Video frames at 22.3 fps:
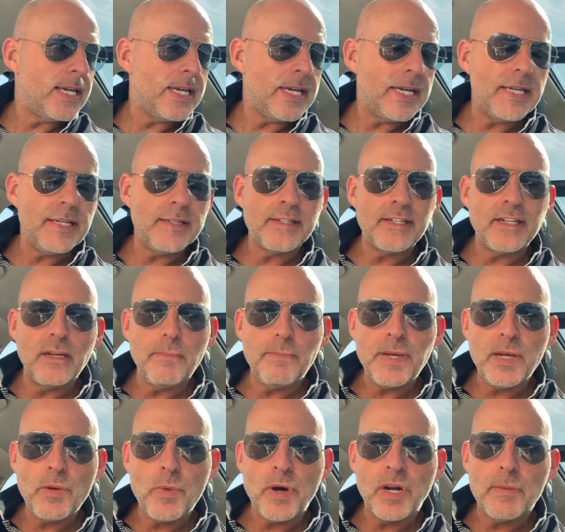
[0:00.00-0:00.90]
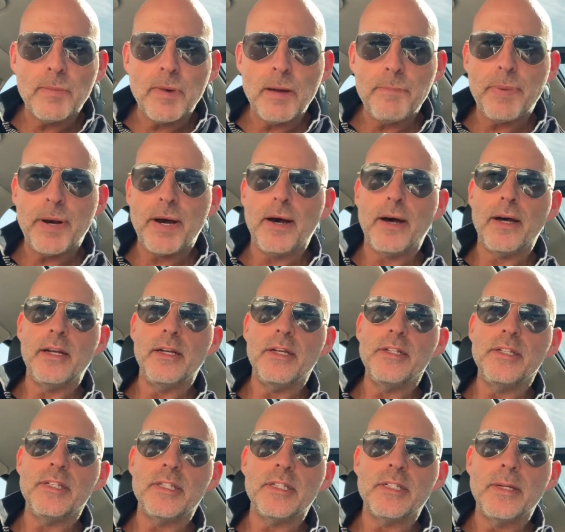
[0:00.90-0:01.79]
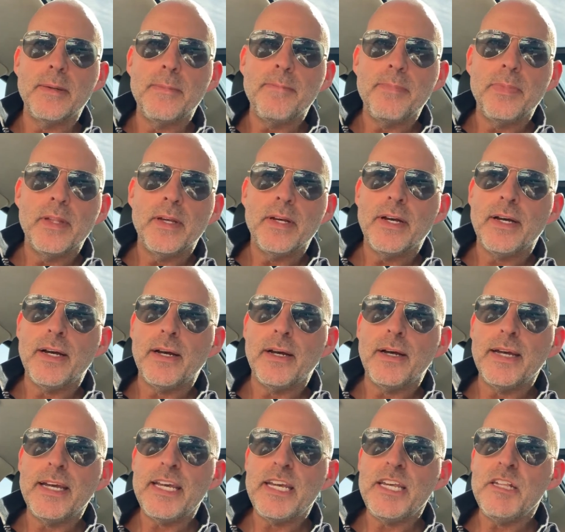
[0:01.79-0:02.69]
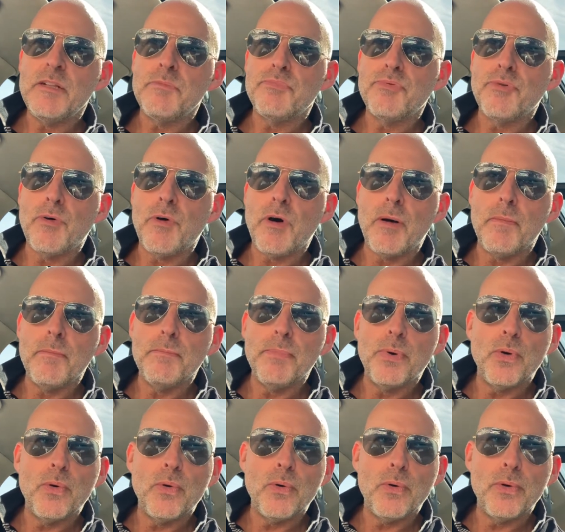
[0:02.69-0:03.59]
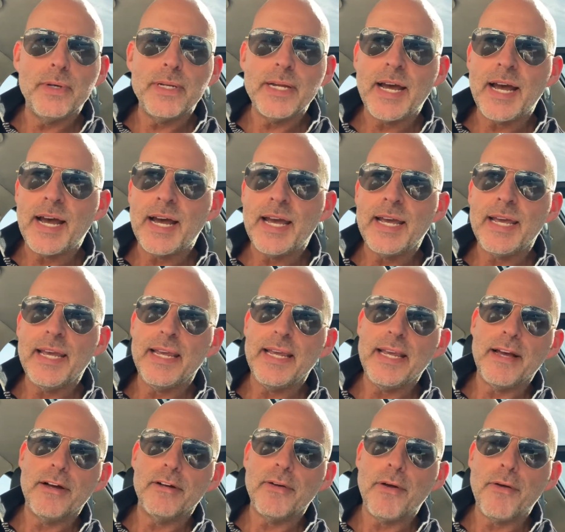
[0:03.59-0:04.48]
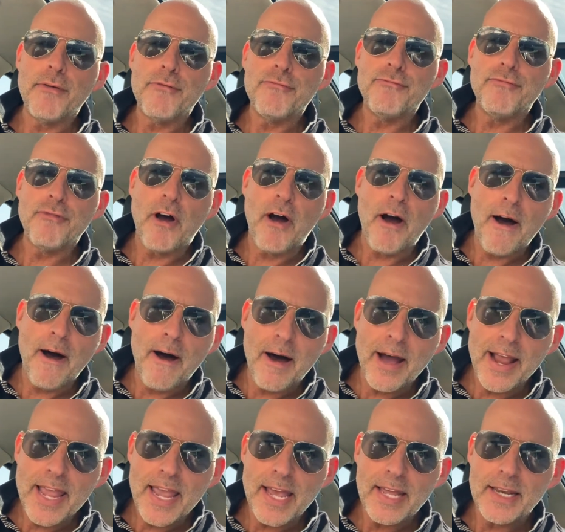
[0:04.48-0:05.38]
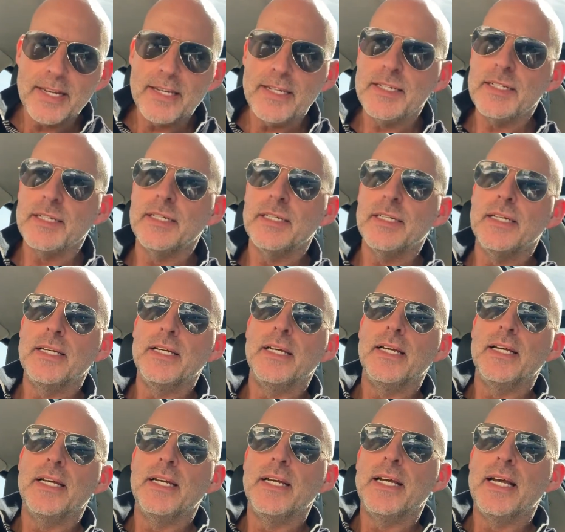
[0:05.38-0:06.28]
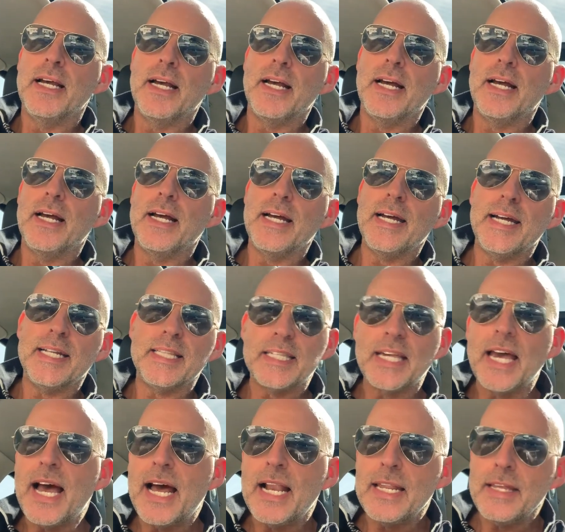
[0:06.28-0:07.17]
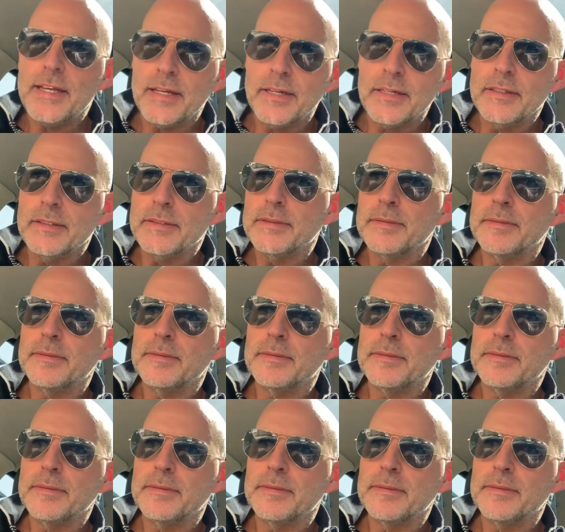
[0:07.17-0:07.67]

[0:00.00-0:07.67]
is going to be one of my partners. He's brought on board a high-end Italian